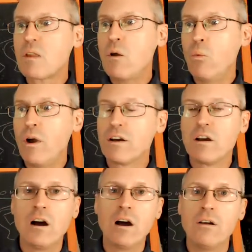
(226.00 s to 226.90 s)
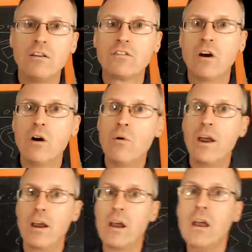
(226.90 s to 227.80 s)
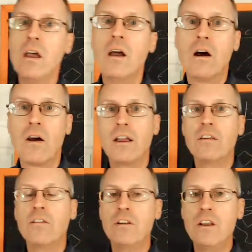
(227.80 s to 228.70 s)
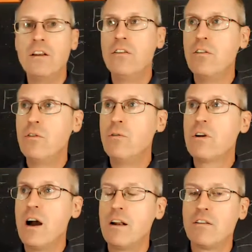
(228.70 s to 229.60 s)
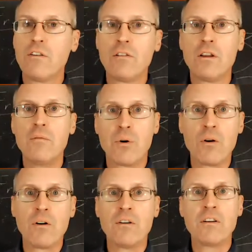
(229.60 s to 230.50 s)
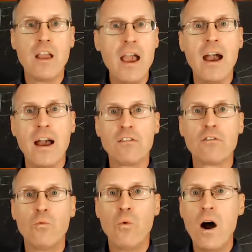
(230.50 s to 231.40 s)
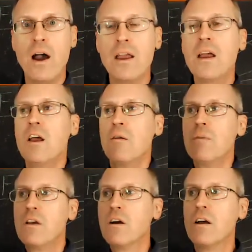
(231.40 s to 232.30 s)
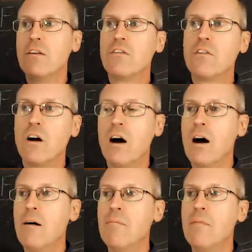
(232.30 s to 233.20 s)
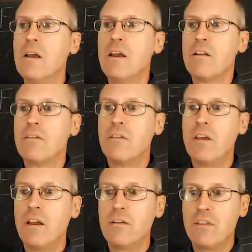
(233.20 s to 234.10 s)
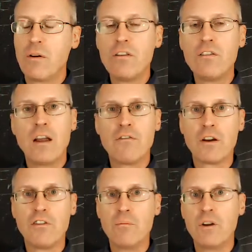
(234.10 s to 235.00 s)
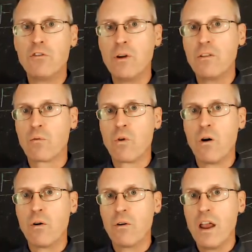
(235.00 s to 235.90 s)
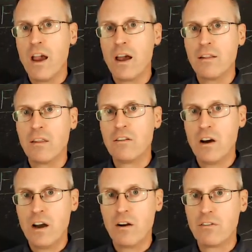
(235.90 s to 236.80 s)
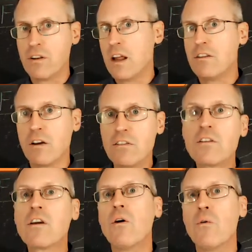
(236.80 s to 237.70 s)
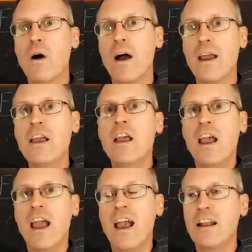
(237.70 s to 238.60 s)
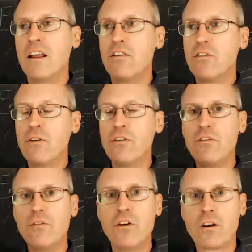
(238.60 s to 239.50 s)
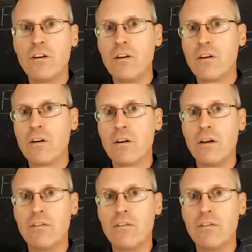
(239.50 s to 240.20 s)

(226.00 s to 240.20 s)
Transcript: when a car is going, all right, you need to constantly burn gas. Why? Because there is that friction between the road and the tires, and that doesn't go away. And as soon as you take your